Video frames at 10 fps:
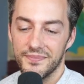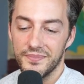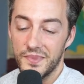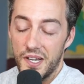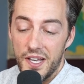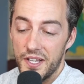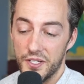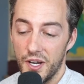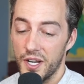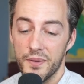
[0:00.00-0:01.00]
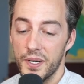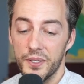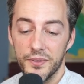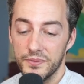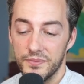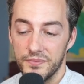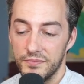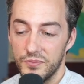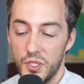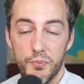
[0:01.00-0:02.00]
Mm, I, I talk about
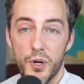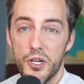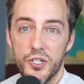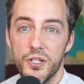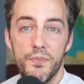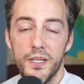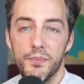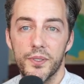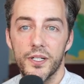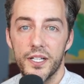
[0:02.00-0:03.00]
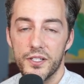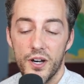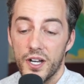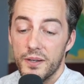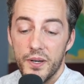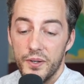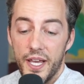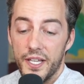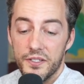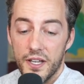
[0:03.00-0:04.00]
depression to people. I talk about
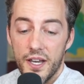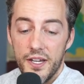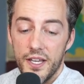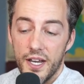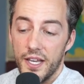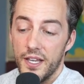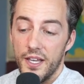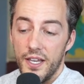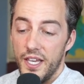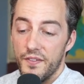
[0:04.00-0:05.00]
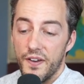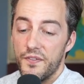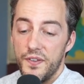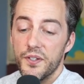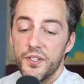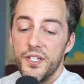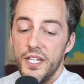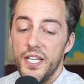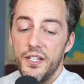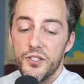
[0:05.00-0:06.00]
anxiety. I if I feel the
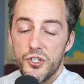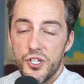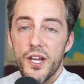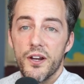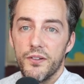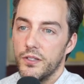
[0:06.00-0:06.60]
need to share